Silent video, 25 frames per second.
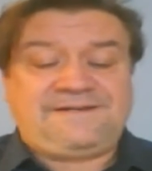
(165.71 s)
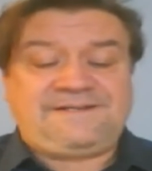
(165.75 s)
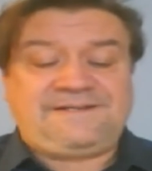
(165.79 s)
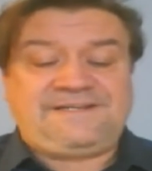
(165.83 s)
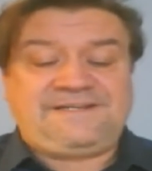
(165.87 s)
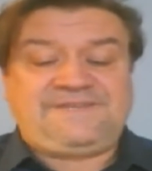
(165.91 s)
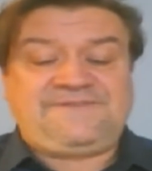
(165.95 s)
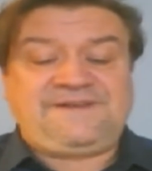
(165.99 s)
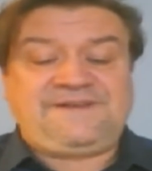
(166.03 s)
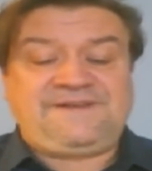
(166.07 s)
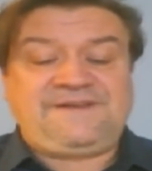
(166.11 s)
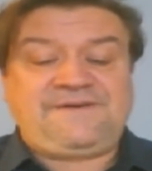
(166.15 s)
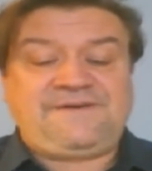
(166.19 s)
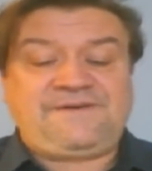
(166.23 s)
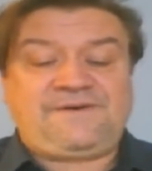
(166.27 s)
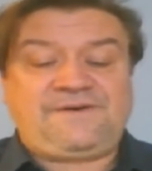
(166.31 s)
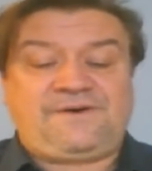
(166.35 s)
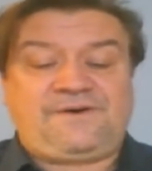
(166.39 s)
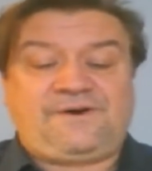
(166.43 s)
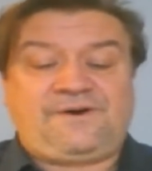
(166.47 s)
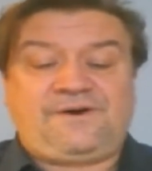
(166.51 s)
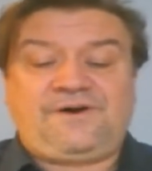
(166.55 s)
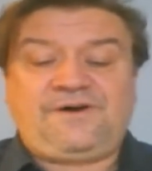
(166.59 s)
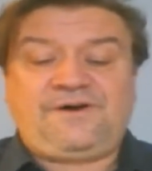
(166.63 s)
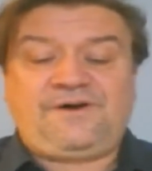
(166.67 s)
leaving
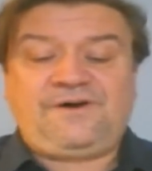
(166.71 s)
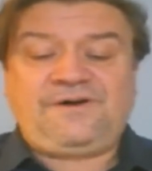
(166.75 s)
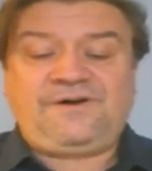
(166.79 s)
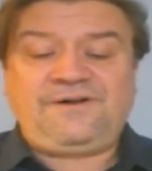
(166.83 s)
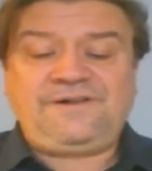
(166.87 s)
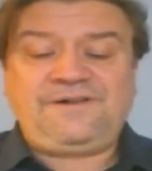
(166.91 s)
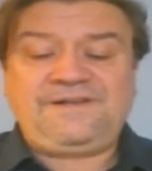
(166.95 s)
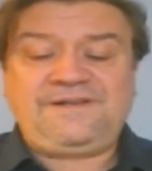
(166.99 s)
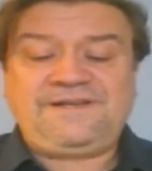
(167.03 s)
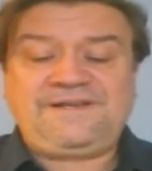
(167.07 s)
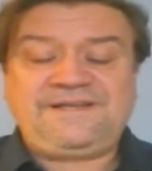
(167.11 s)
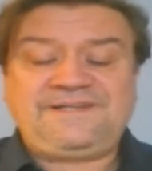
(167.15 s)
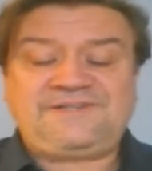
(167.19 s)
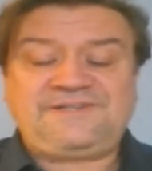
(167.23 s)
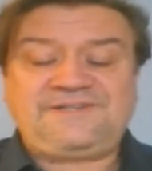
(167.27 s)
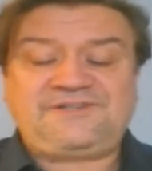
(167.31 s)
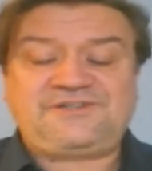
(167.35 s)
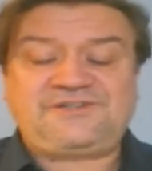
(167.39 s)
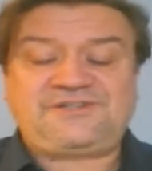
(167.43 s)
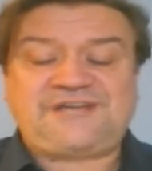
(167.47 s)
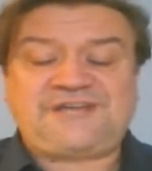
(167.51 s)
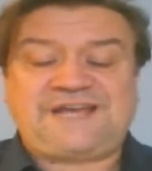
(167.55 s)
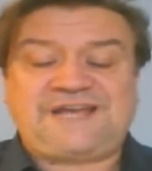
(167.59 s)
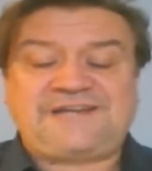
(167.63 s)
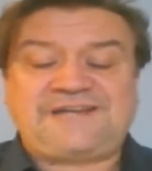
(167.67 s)
all his
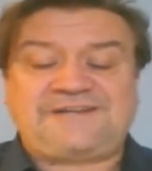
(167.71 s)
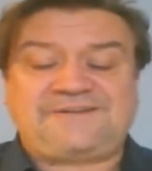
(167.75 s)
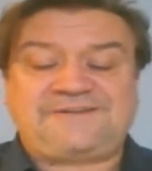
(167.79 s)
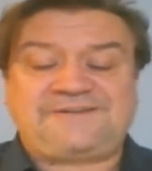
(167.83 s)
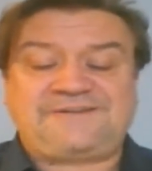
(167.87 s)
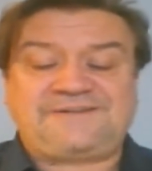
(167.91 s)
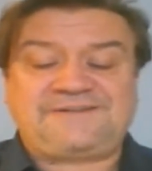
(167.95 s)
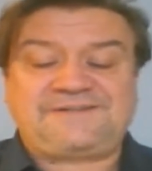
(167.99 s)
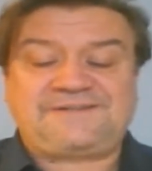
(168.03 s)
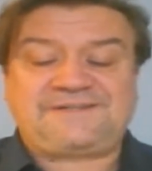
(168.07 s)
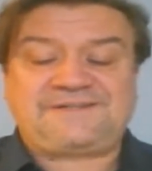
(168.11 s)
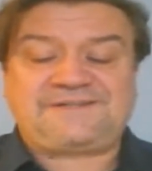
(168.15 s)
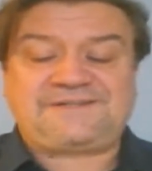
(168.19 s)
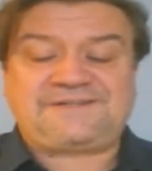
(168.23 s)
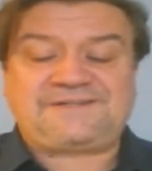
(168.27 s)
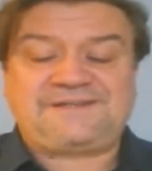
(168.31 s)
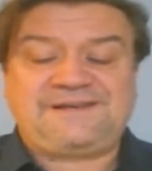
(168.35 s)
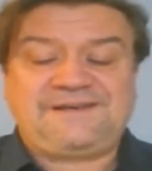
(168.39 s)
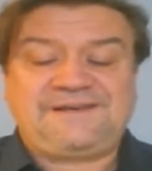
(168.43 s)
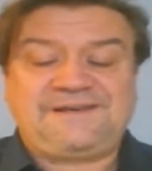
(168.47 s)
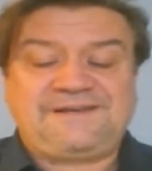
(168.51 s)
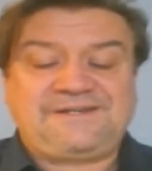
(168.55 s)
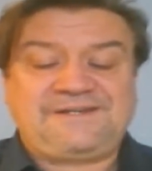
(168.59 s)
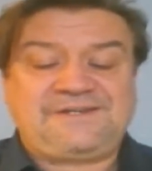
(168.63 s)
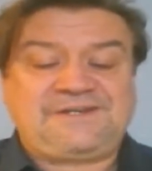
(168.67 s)
chattels
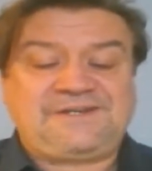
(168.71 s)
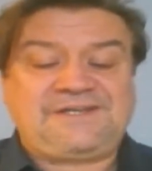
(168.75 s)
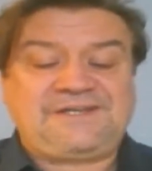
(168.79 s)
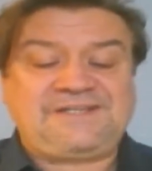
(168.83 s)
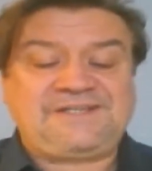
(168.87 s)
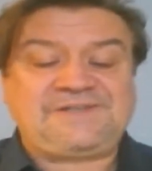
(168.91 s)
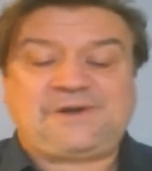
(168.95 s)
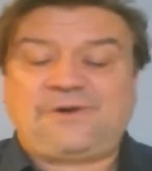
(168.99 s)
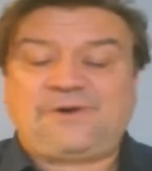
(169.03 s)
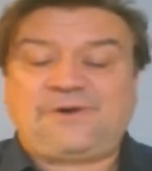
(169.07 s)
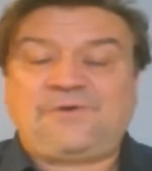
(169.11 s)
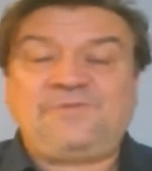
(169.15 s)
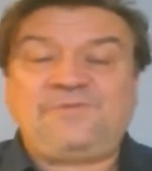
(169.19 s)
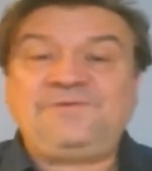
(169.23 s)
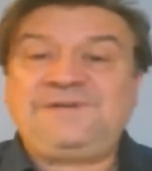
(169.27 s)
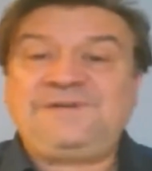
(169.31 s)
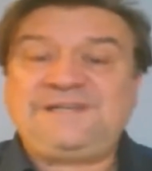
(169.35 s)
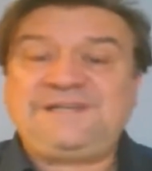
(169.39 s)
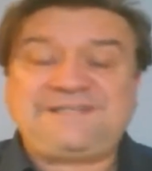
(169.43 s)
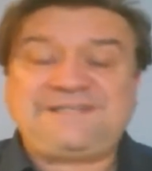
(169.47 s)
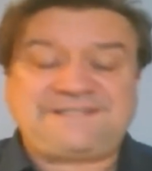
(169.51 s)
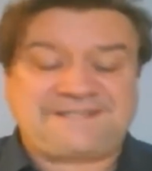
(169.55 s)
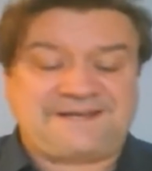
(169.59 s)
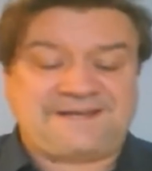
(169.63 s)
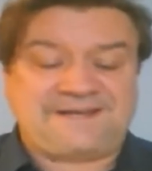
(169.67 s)
to his
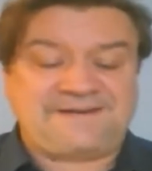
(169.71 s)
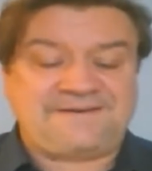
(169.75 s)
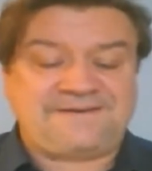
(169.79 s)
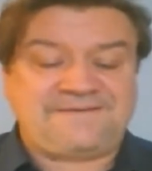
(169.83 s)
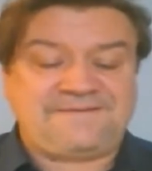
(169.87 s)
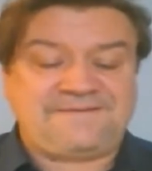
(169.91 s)
only son.